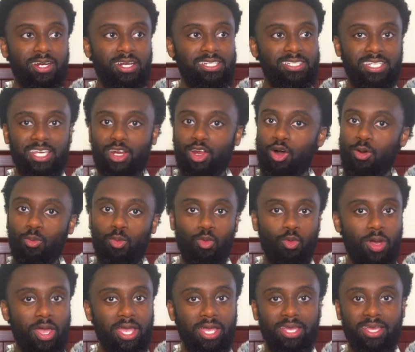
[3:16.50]
Let's get home
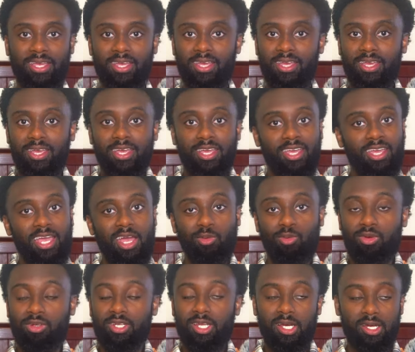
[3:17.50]
quick, and
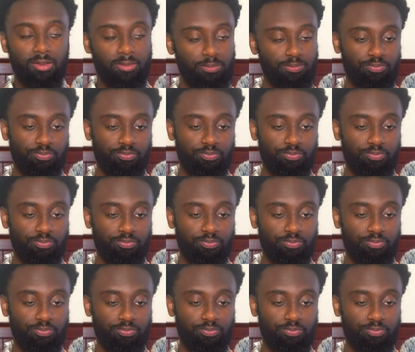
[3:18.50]
we're done.